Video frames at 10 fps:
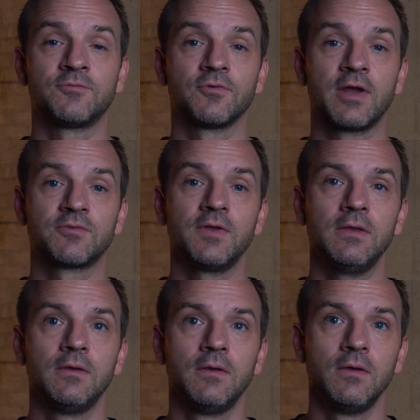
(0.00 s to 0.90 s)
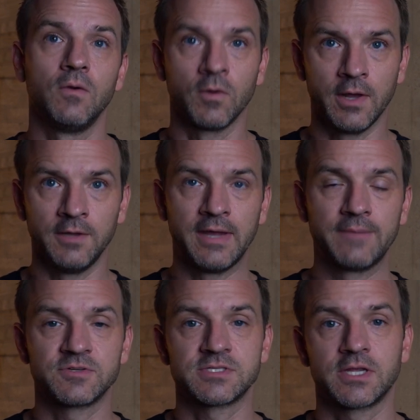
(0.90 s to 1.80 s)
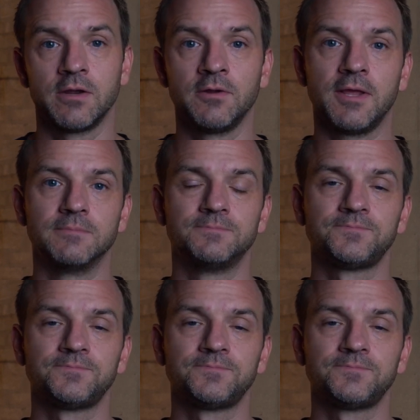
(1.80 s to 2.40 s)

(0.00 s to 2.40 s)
Directory or LDAP for security.